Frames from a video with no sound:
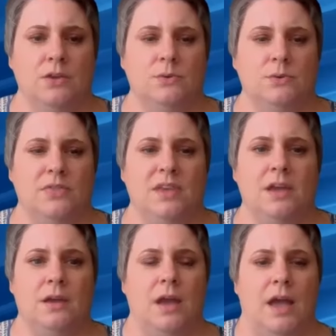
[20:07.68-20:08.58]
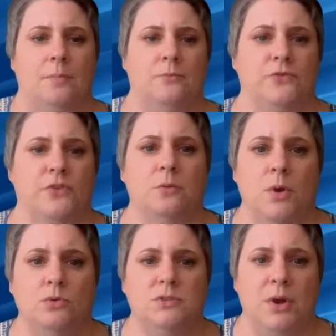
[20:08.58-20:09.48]
So I think for the
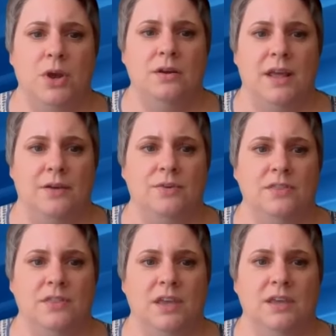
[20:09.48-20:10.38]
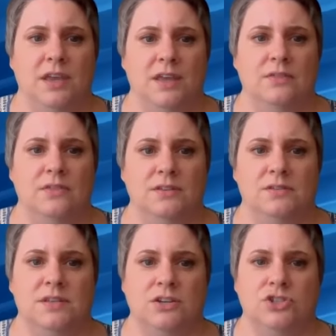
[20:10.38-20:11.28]
most part, everything in
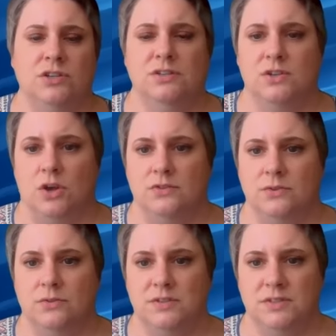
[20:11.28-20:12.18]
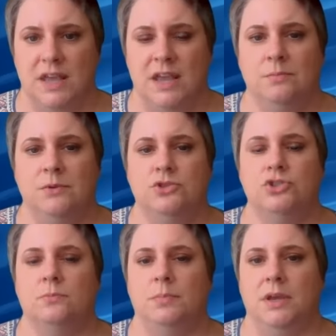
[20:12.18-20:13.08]
this section is also the same,
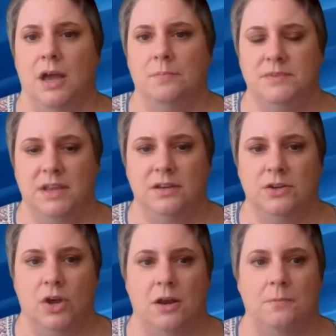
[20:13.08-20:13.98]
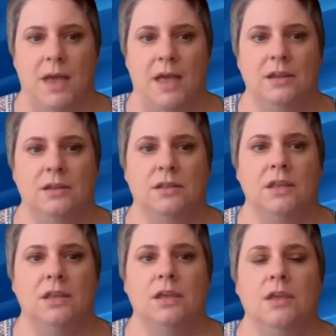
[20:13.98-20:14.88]
should be updated
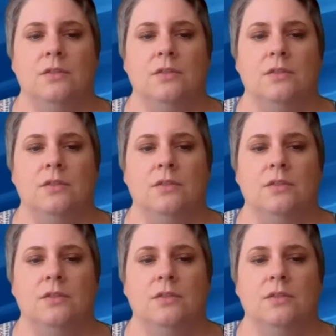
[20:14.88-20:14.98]
automatically.